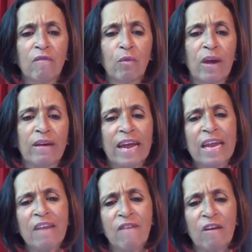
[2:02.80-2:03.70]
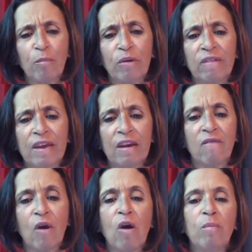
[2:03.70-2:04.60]
of around 85%
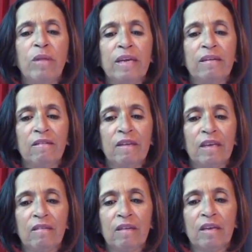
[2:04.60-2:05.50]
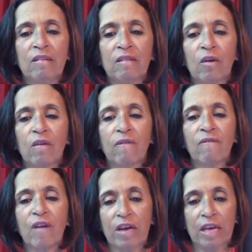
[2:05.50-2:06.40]
of all plant disease is
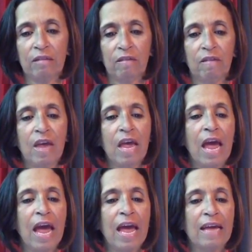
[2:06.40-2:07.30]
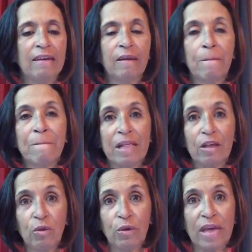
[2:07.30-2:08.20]
fungus. And
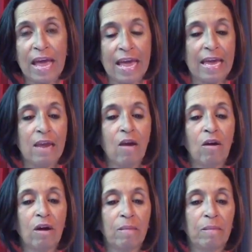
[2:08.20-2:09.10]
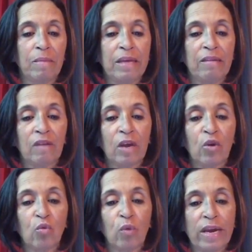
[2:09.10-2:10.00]
Melaleuca A um, is a
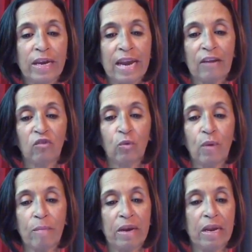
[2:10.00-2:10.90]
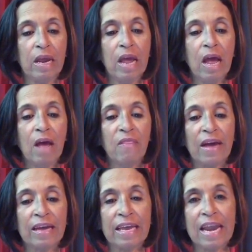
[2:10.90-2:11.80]
great natural remedy
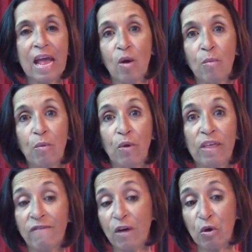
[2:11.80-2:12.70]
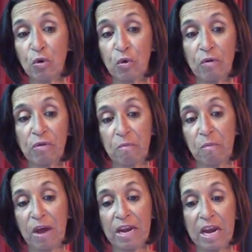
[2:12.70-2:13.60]
that can help with fungal growth.
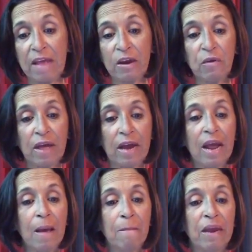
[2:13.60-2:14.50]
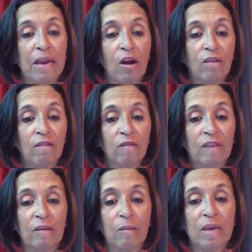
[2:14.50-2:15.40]
I did not know that. But it also
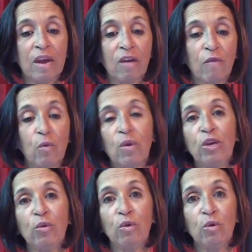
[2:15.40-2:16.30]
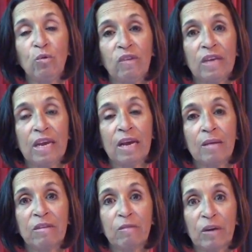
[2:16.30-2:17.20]
said to be careful when you use it,
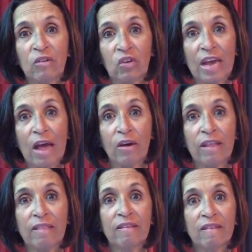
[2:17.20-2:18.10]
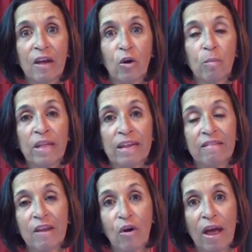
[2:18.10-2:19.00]
um, especially out in the sun or
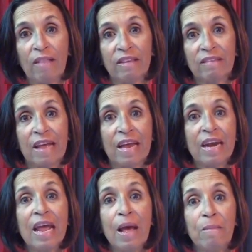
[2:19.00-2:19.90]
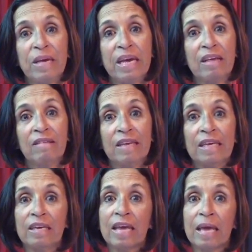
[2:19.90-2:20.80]
plants that are out in the sun, because
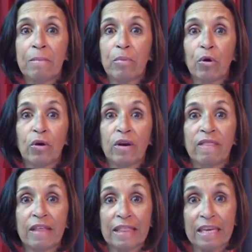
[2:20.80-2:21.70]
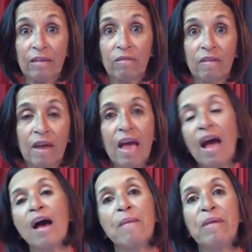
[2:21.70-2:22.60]
it can burn the leaves.
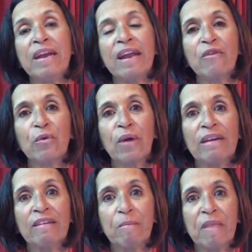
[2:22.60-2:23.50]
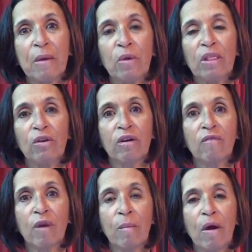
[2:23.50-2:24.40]
Um, and another great tip that we learned
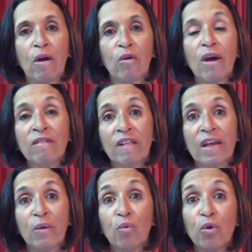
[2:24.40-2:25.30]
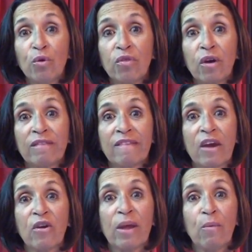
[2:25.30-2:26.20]
from our crossline Ruth on
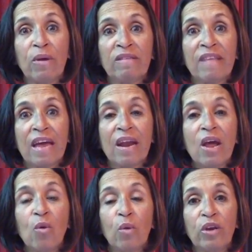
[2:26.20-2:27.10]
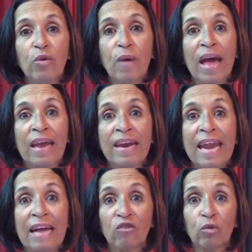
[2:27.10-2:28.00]
Saturday was that when you add a
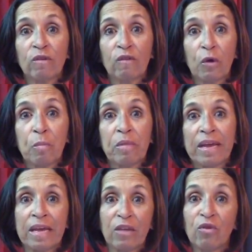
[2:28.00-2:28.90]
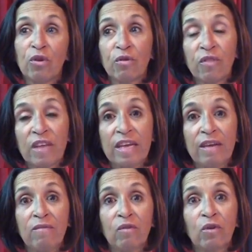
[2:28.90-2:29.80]
natural soap, like either your
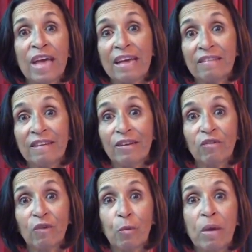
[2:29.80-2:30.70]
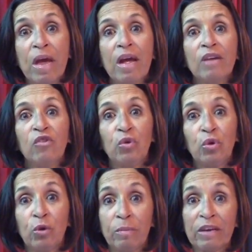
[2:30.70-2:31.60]
Thieves or Castile soap, to
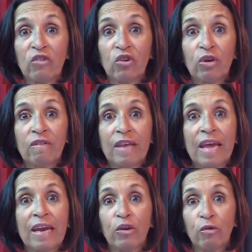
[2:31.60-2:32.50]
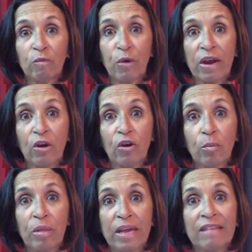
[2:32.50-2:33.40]
your mixtures and you spray it on
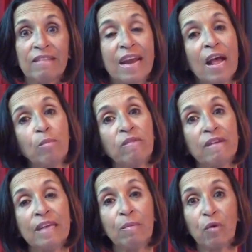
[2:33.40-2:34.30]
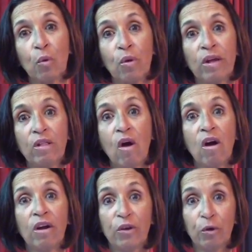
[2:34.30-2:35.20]
your plants, it helps to keep the oil
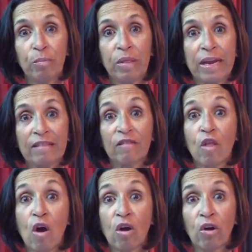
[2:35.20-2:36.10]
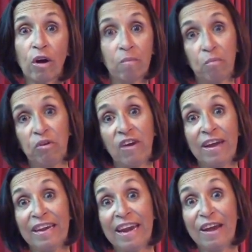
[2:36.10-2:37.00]
on your plants longer, which I
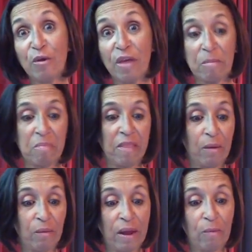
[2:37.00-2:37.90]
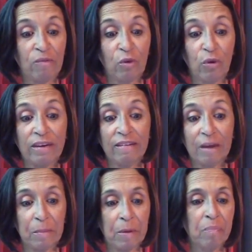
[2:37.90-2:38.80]
did not know that. That, um, that was a great
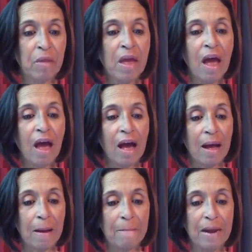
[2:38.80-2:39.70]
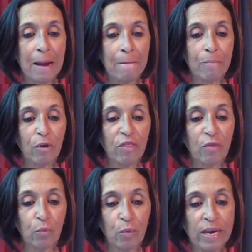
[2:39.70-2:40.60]
tip. Um, number
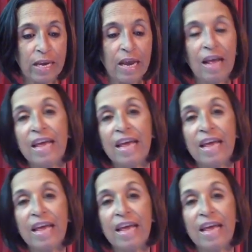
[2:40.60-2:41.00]
three,